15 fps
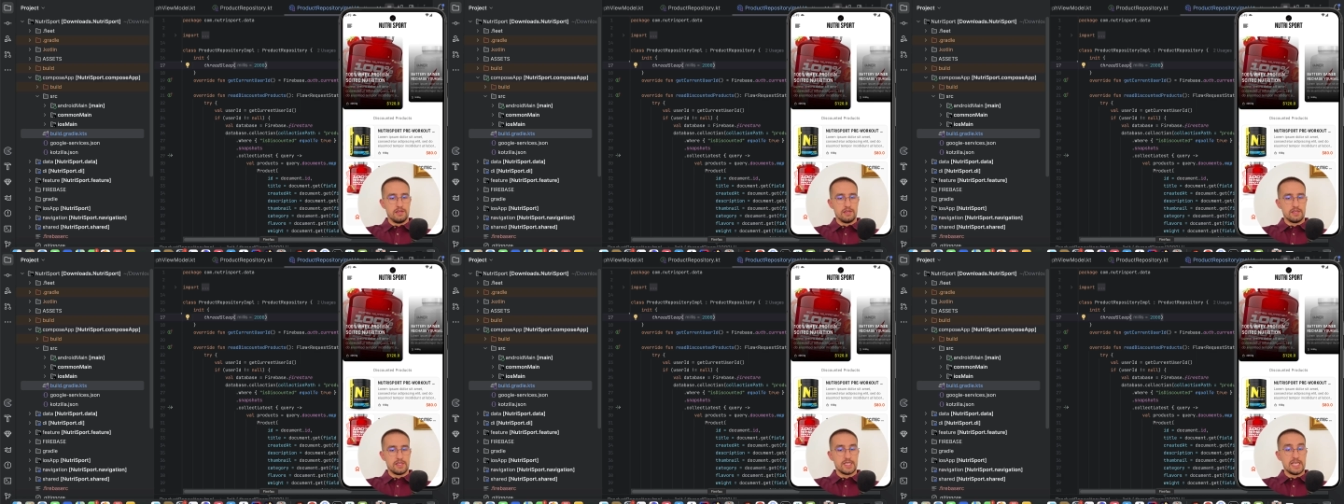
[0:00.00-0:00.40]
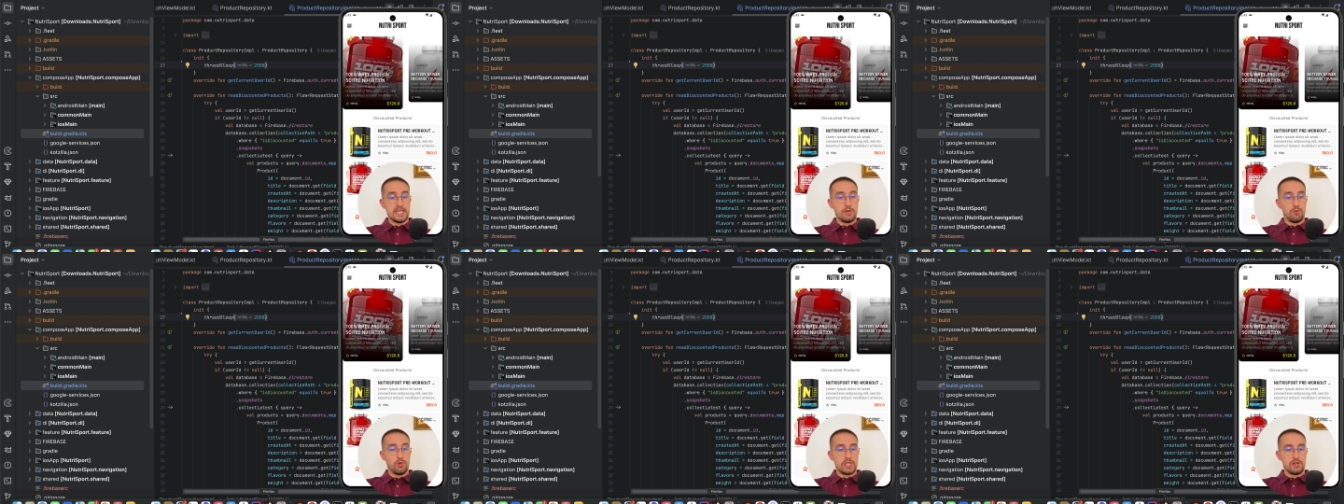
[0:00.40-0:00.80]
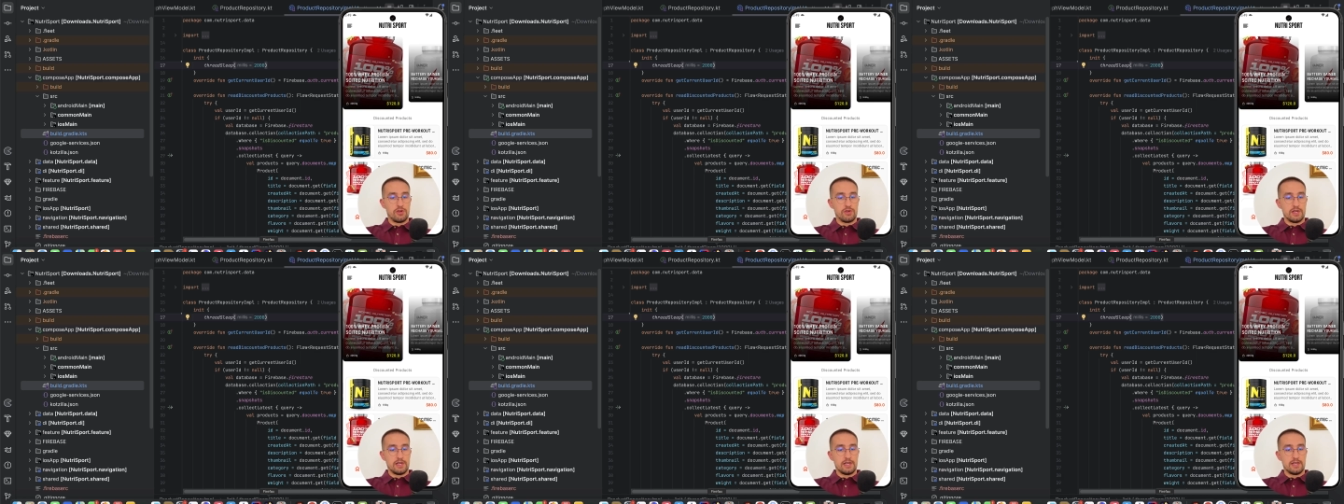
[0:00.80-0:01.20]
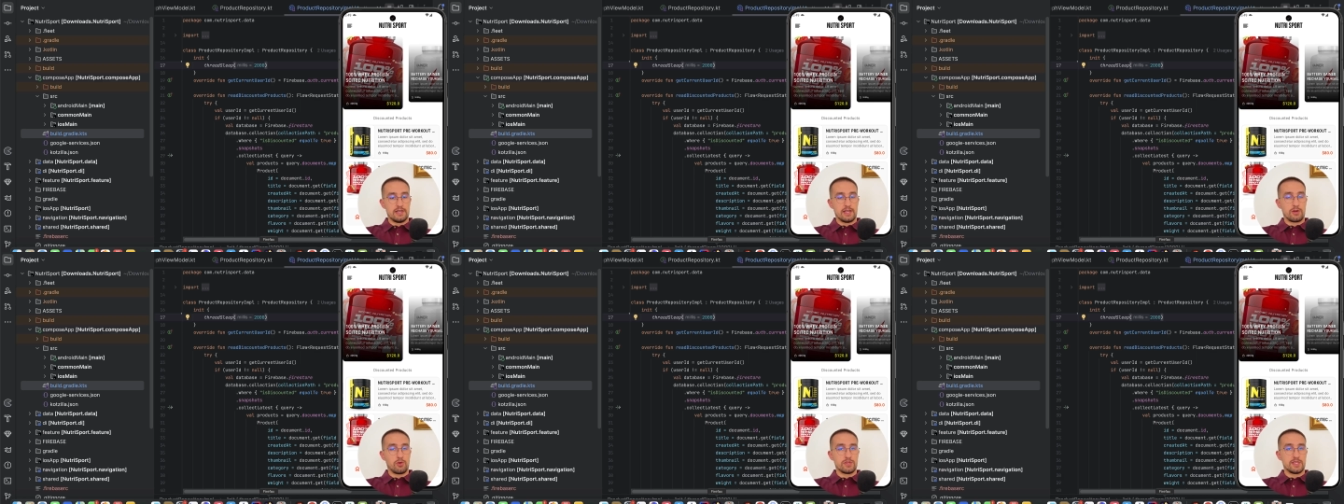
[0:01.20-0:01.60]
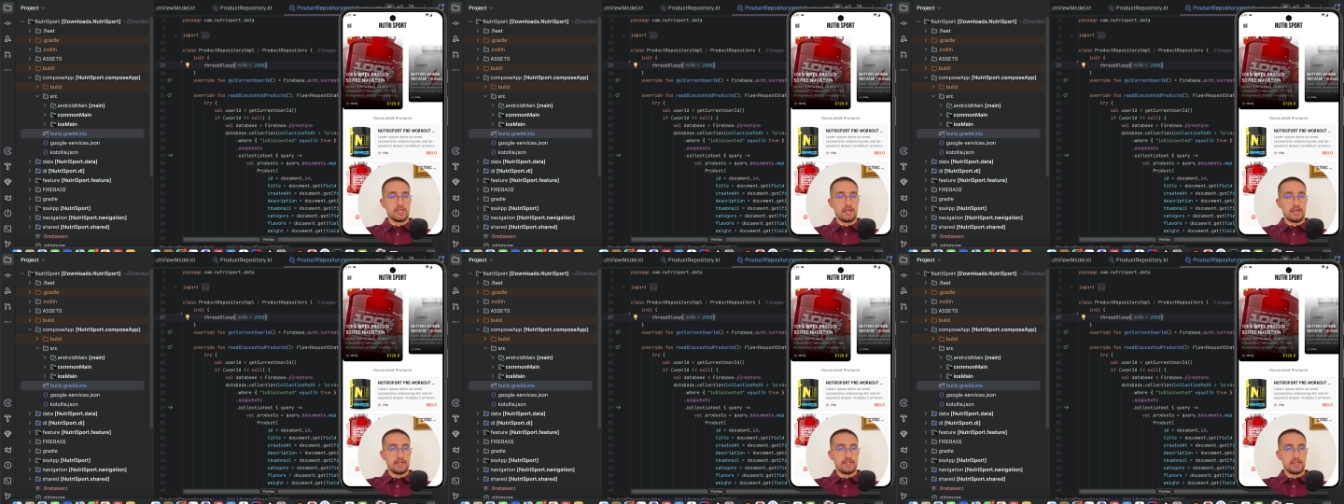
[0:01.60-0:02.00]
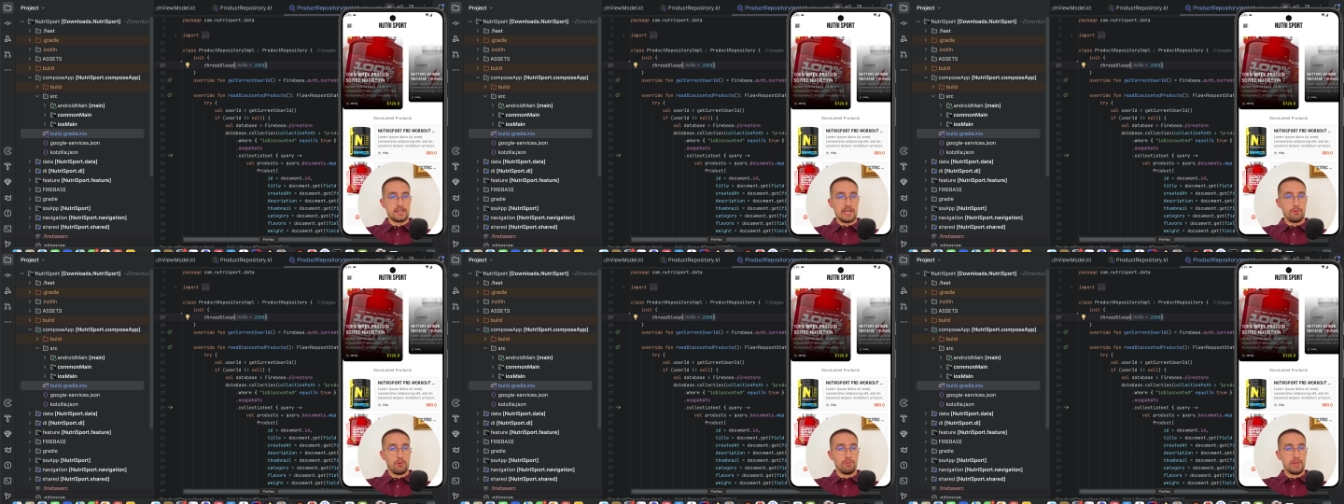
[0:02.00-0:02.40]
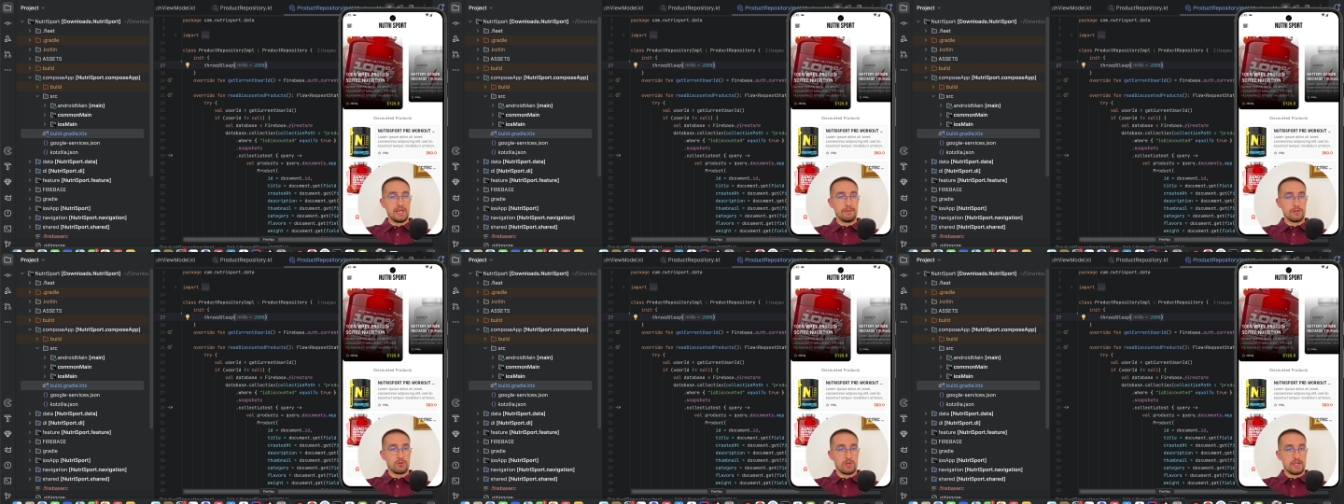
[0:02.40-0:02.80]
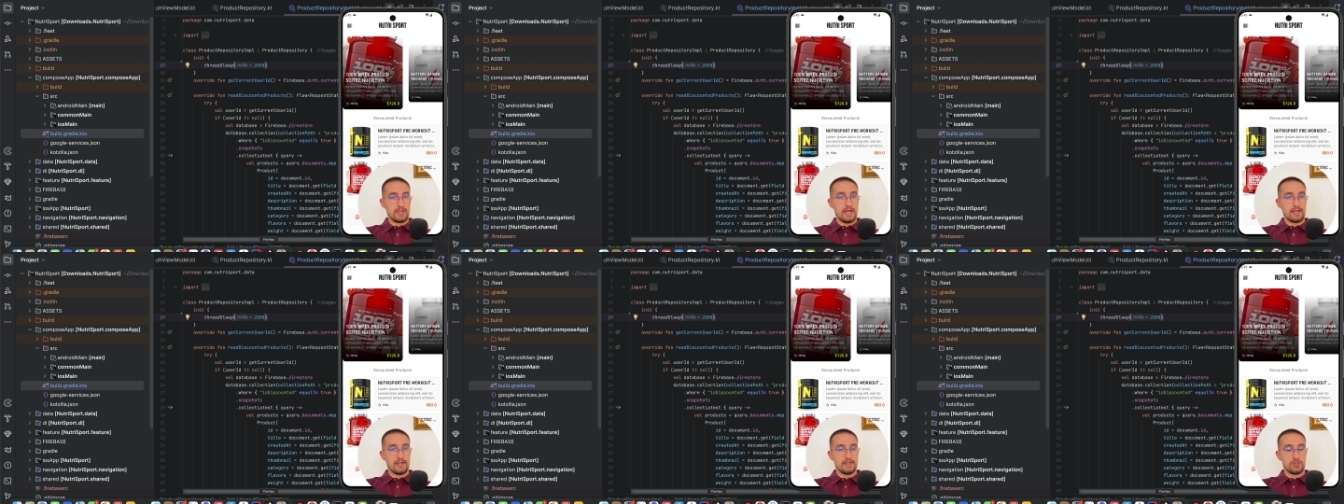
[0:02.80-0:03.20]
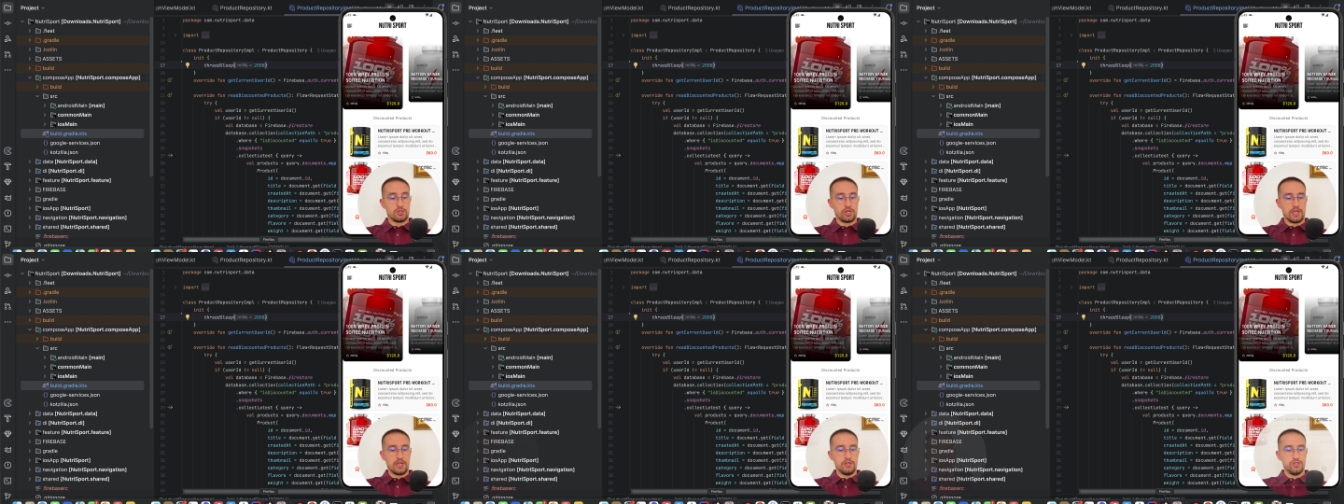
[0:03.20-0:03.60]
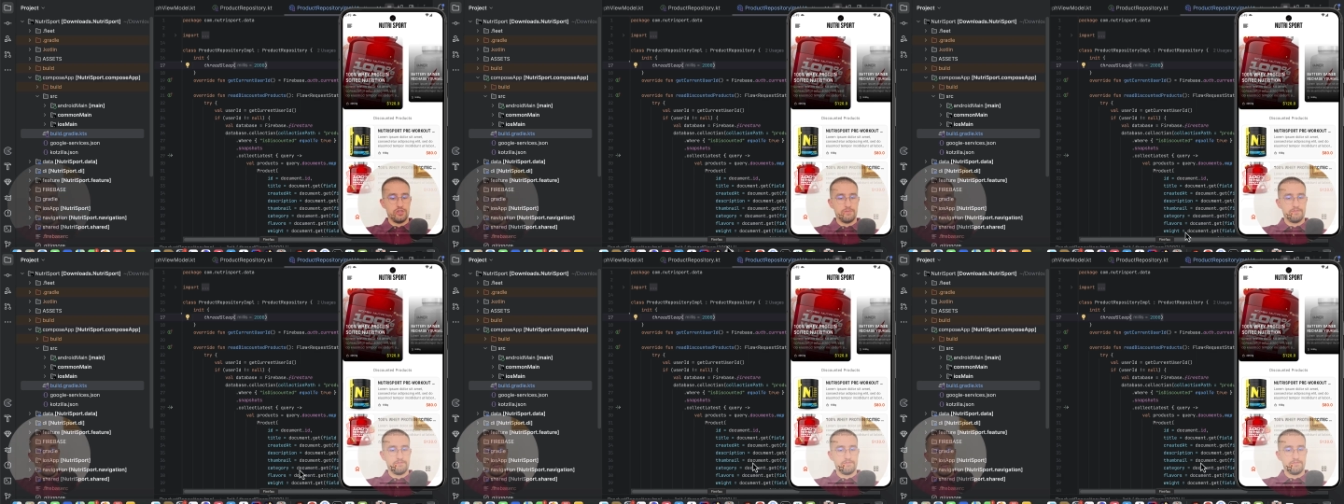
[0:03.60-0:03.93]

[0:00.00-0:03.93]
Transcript: see whether the Kotzilla SDK will be able to detect this change.